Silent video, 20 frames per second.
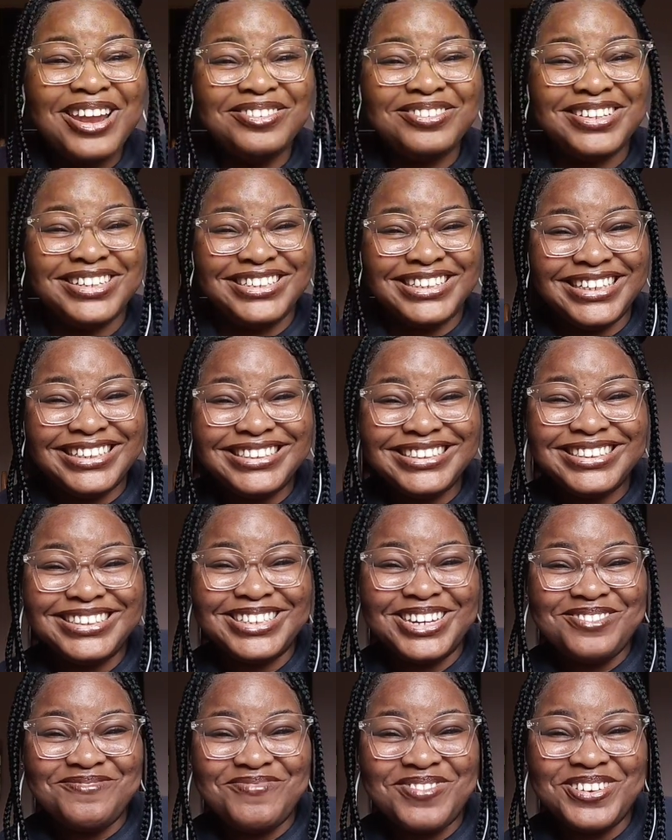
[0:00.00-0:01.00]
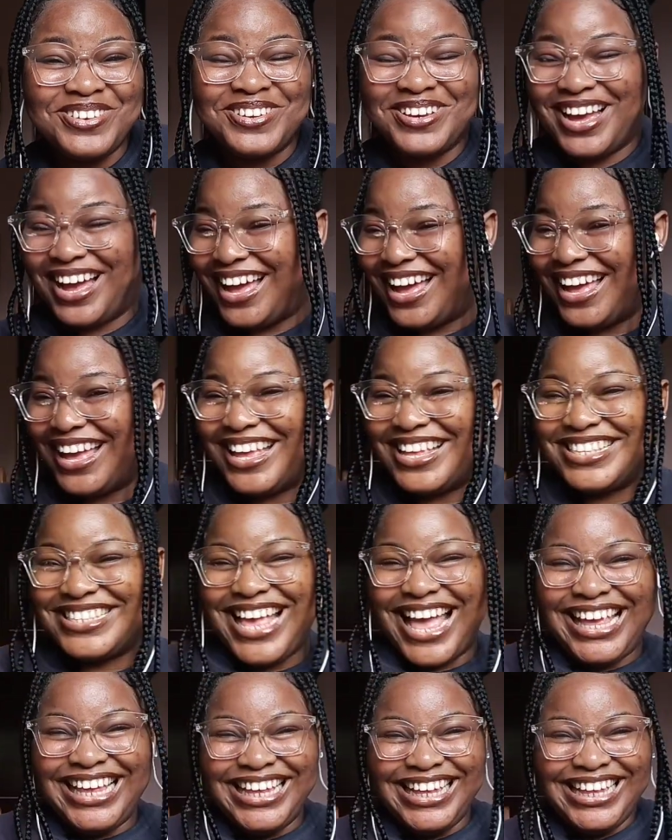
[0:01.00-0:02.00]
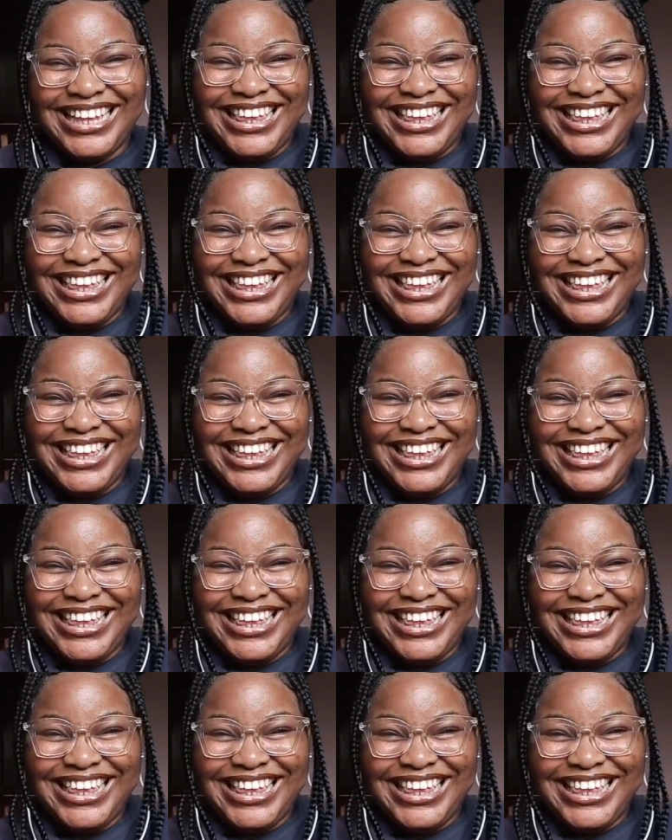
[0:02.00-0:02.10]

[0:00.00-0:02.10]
I love the change in tempo, you guys!